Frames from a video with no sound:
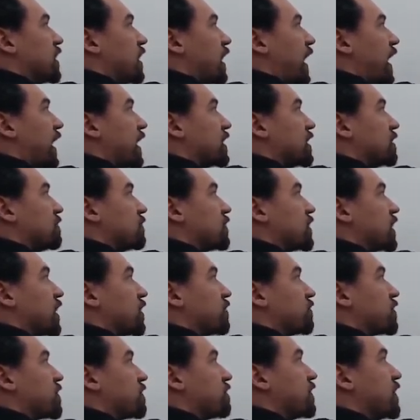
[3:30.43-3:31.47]
Add them together
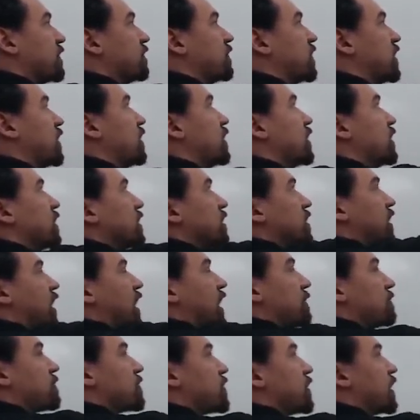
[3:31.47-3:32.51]
is 50
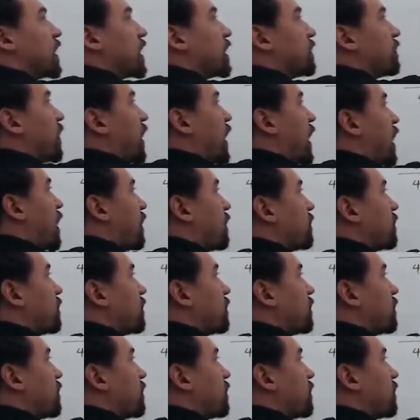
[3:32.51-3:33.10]
times negative 1/2.